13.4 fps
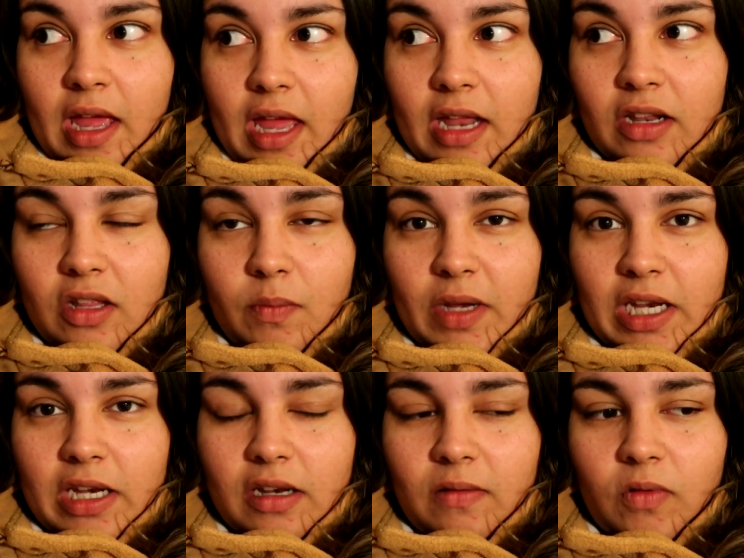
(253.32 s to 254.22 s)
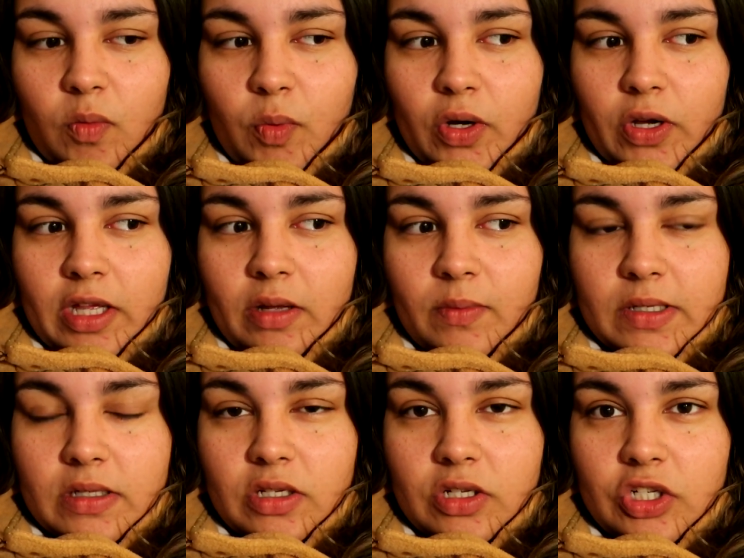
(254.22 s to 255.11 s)
and at the beginning of the book it
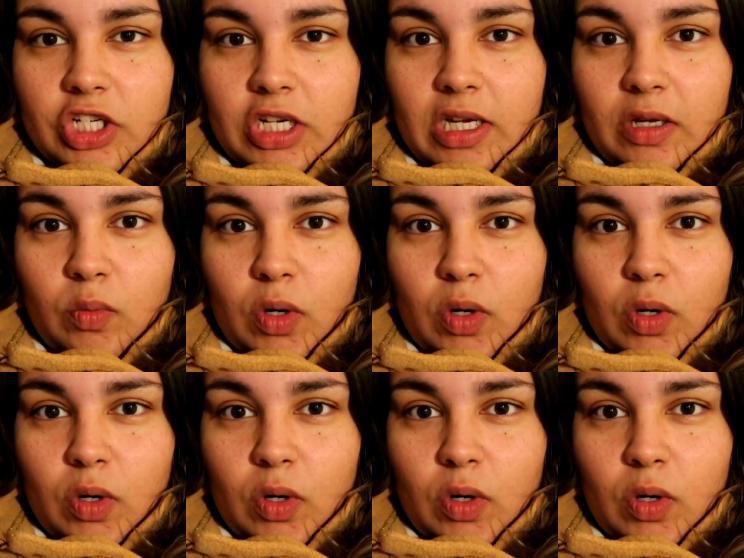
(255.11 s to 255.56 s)
was that she